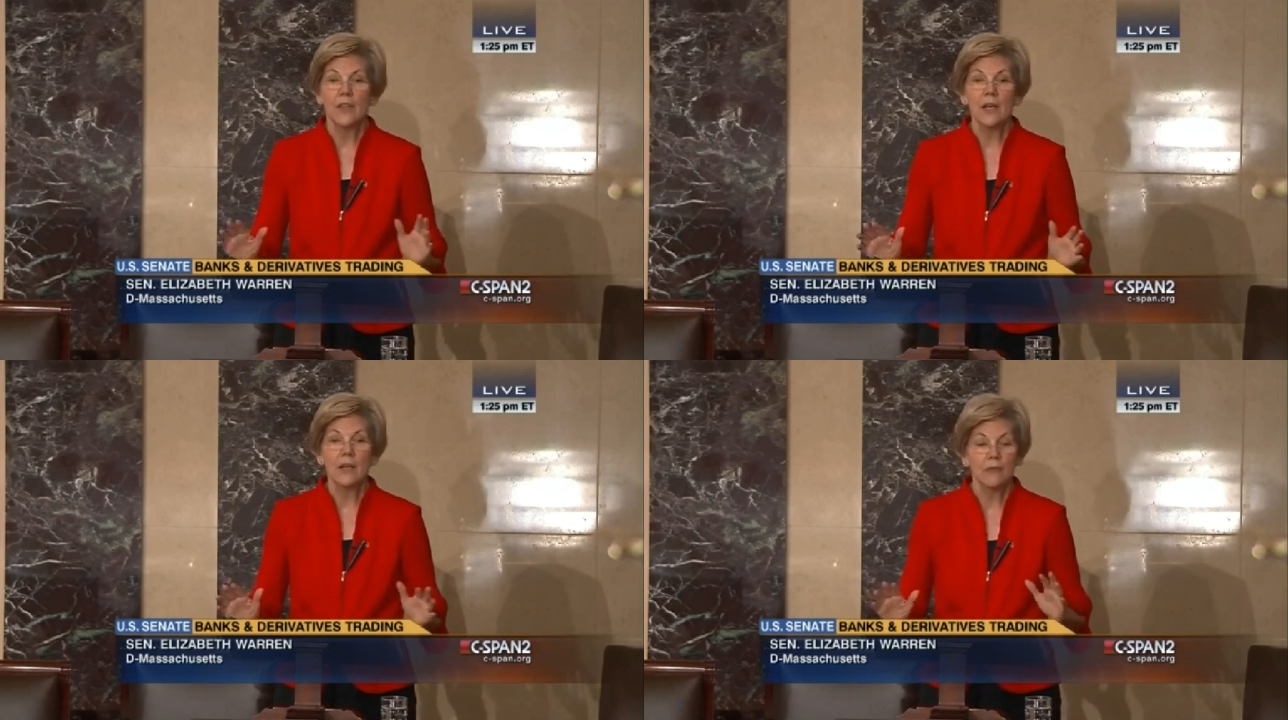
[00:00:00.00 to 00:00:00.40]

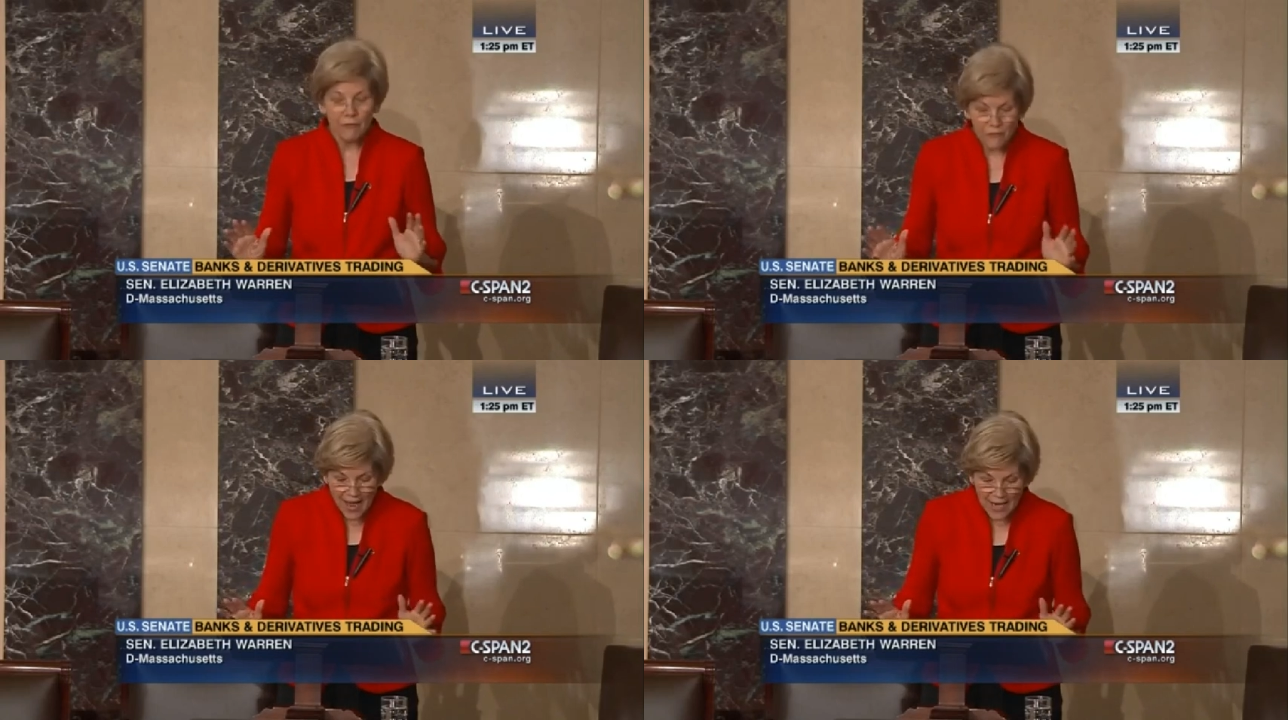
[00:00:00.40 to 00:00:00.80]
The
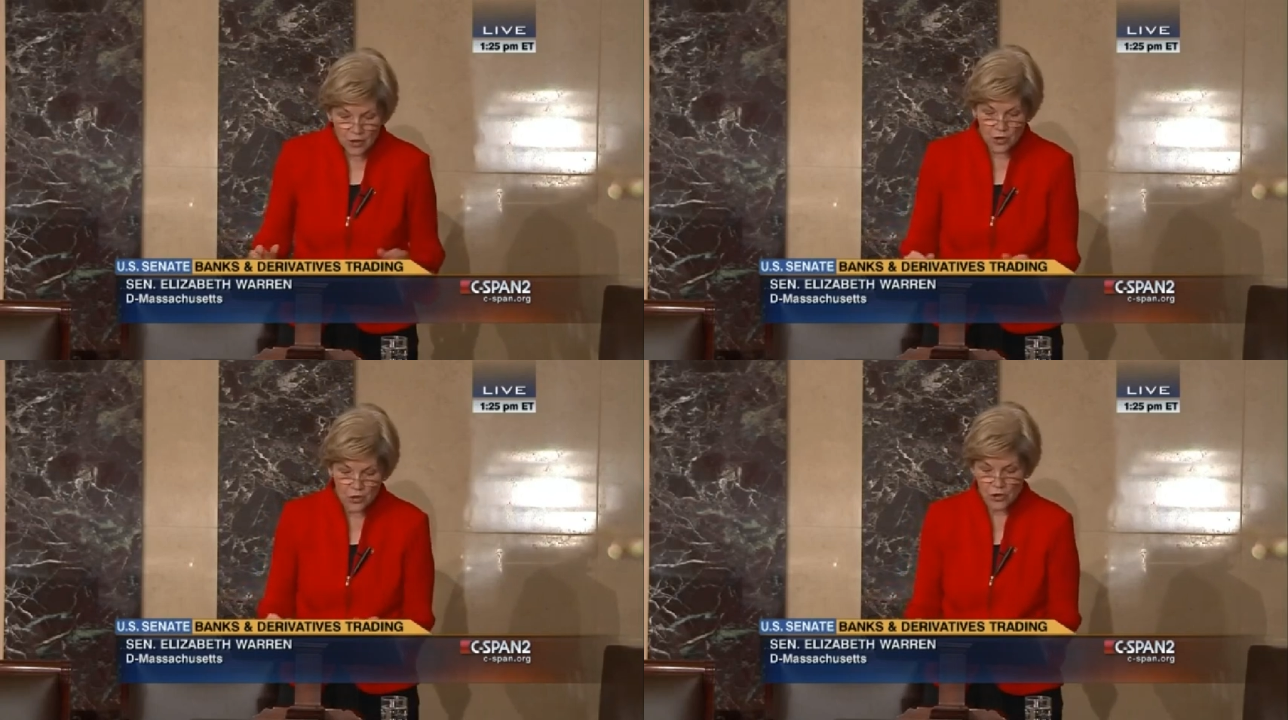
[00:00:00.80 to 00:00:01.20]

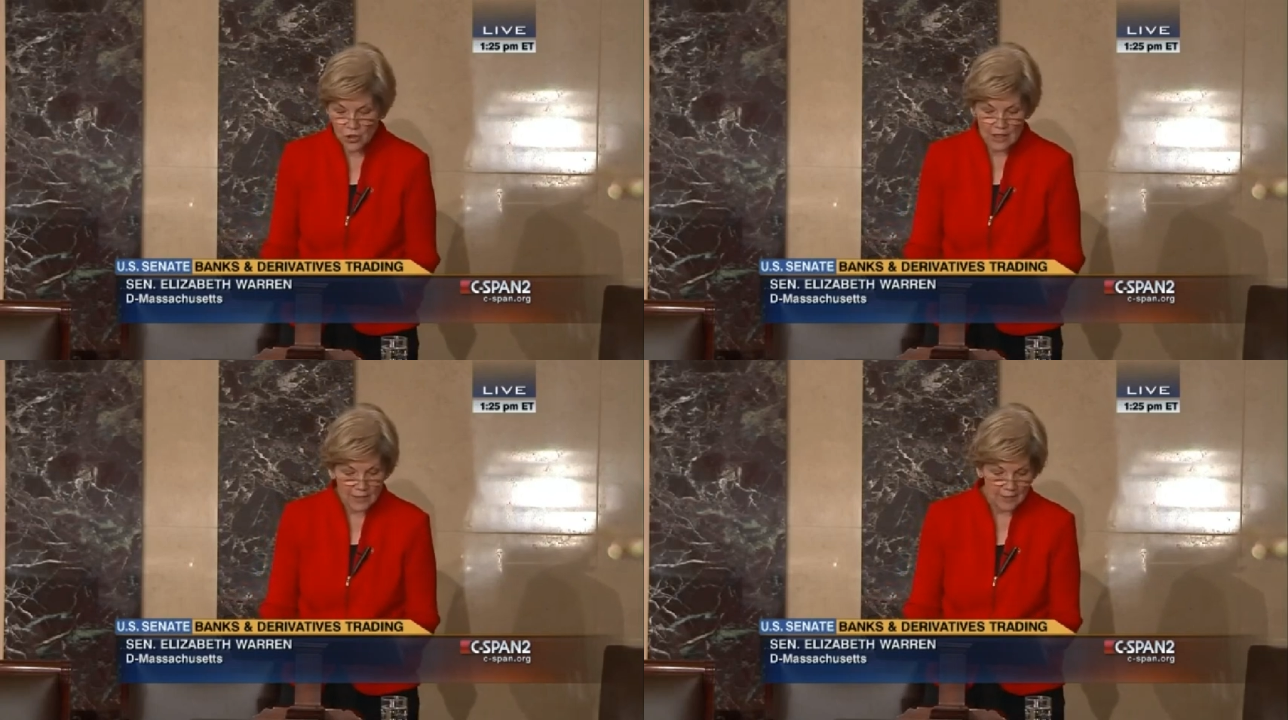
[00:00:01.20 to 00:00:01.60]
fact
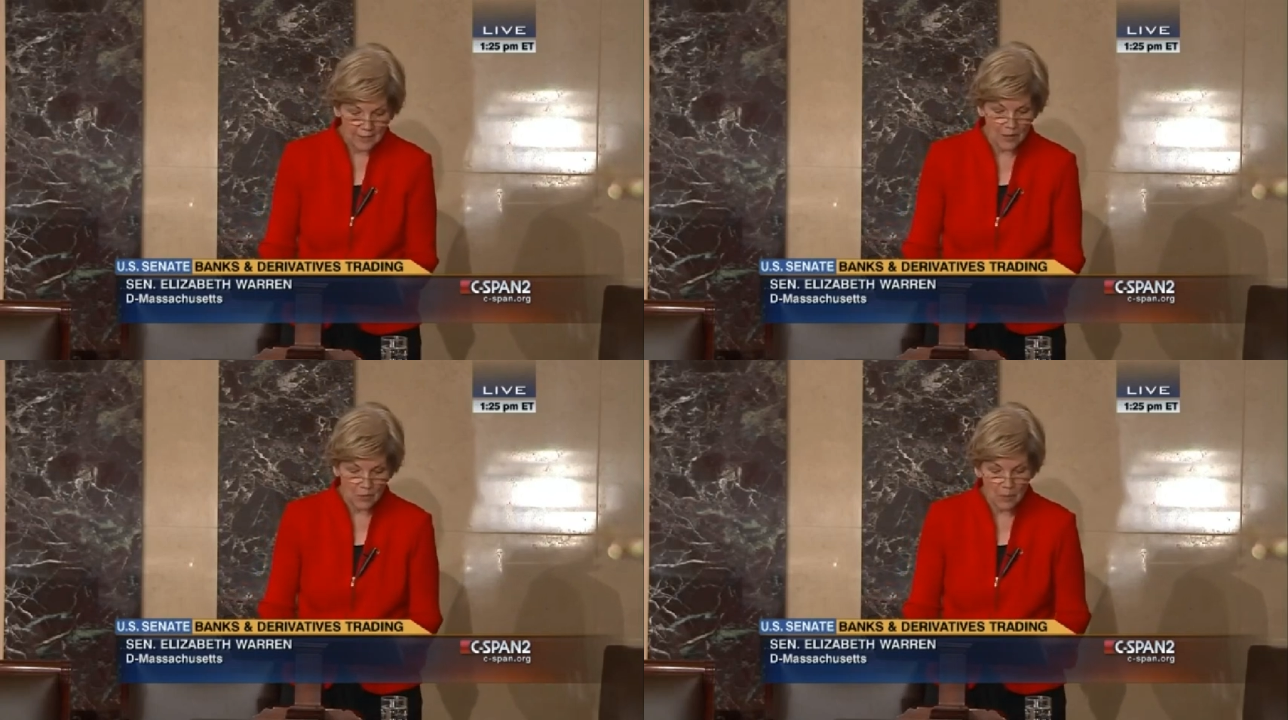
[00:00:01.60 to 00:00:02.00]

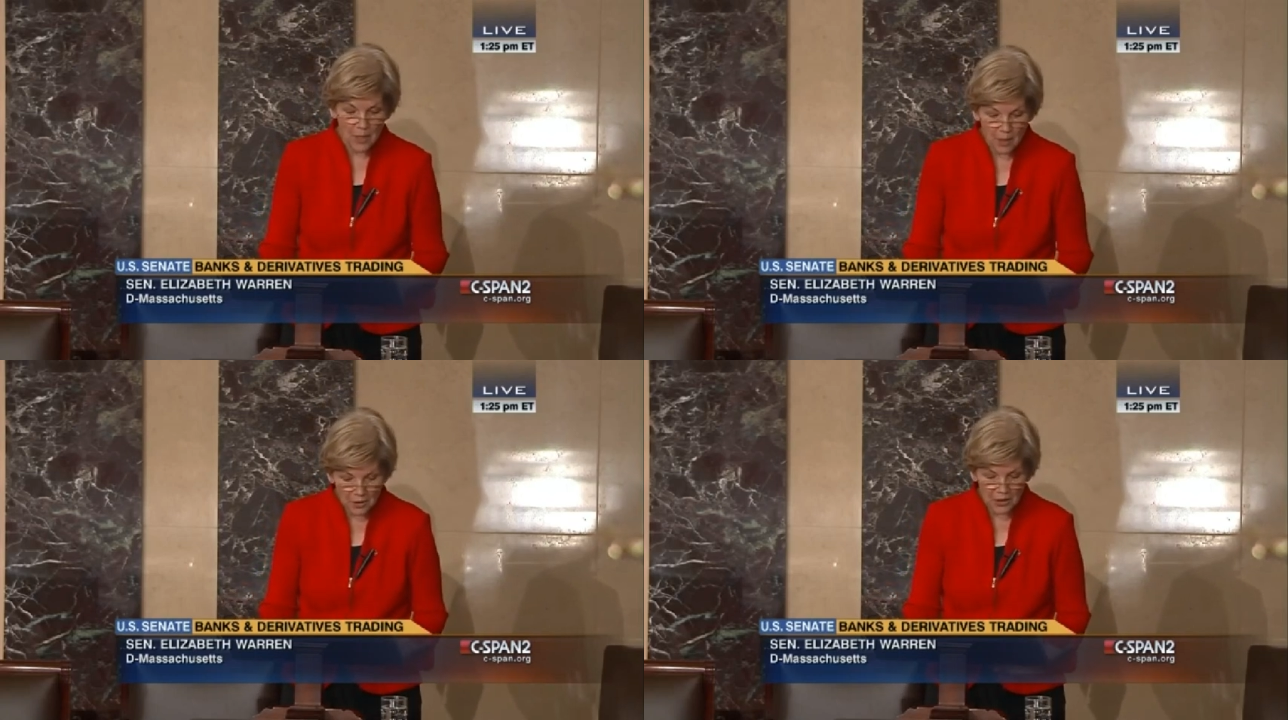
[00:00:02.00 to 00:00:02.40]
sheet that
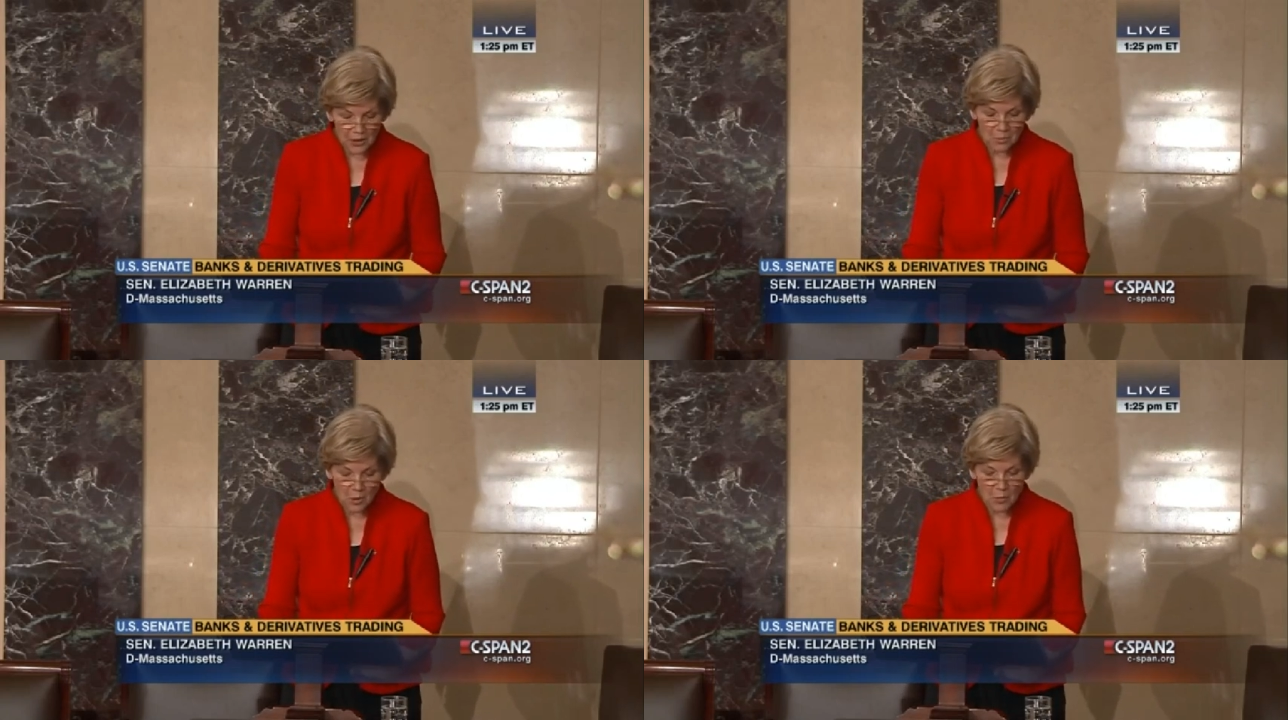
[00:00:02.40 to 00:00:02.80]

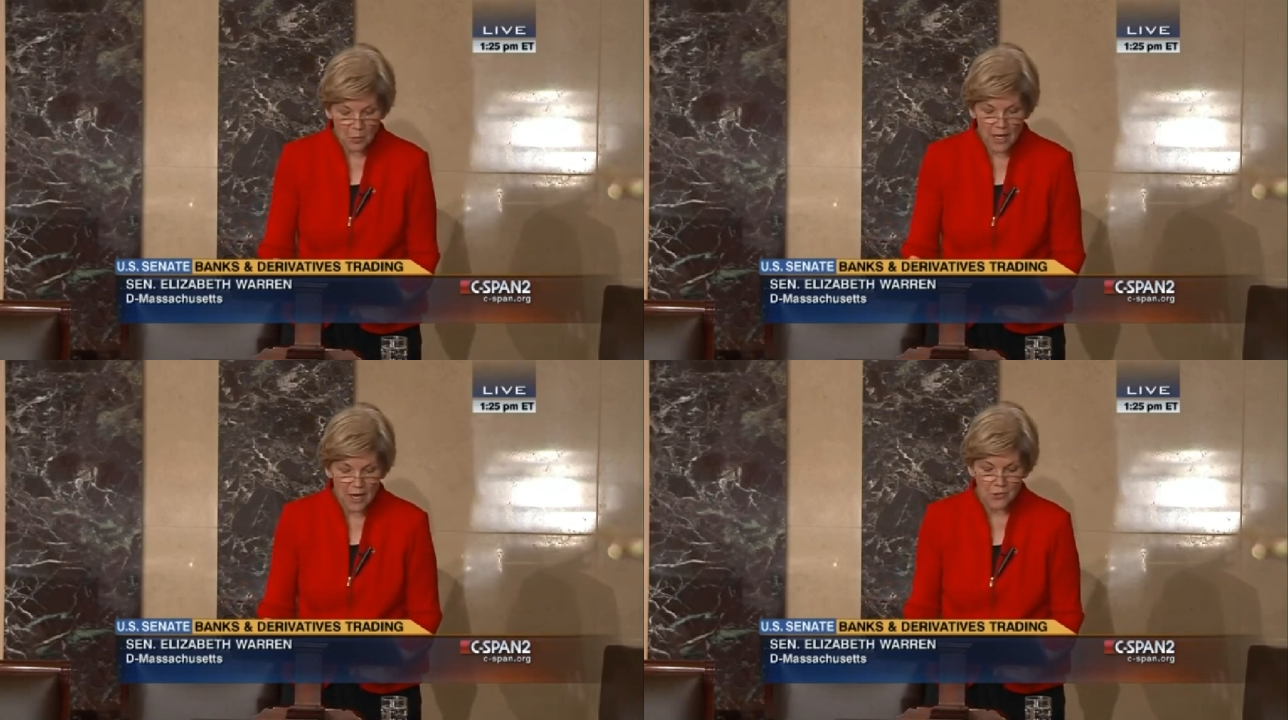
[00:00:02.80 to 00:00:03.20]
Republican
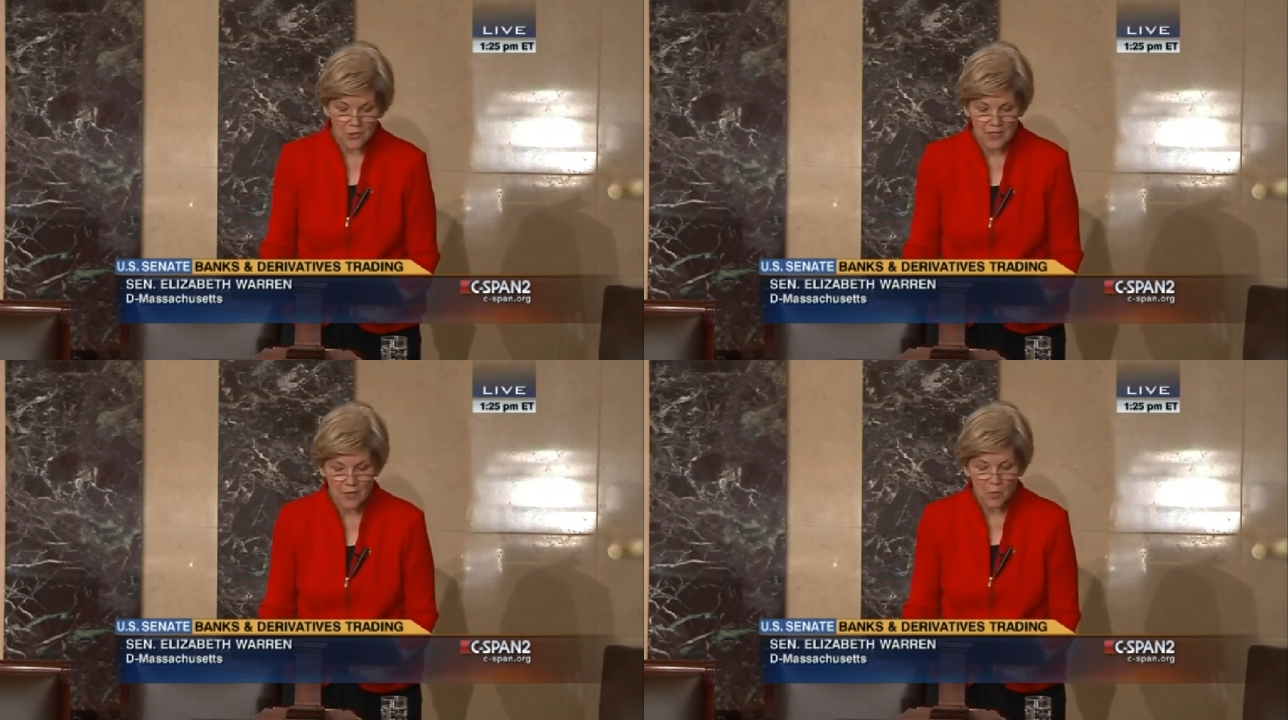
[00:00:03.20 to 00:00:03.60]
appropriators